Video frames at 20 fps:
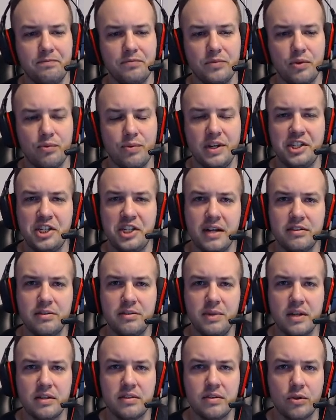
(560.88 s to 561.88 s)
reach out to
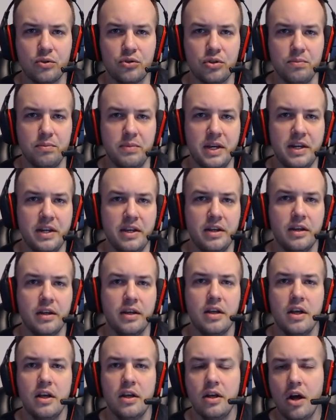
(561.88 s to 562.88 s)
me on social media.
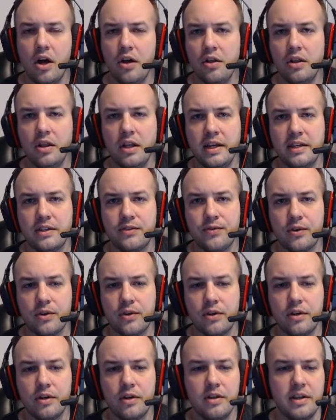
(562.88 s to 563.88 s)
All the links
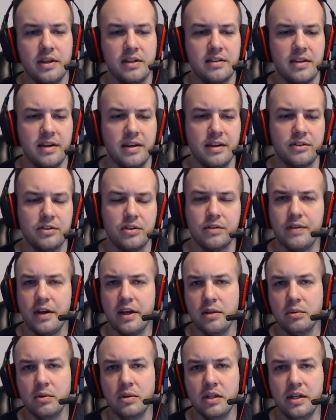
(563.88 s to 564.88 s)
for these things are
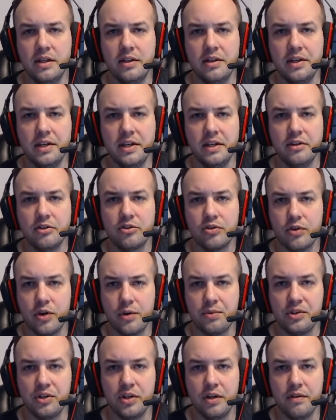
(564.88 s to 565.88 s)
available in the
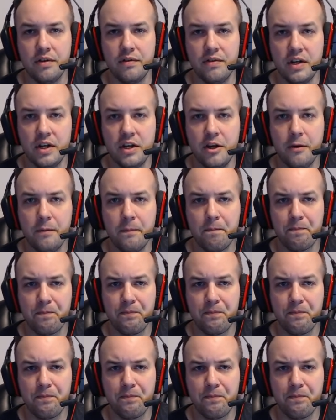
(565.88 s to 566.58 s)
description of the video.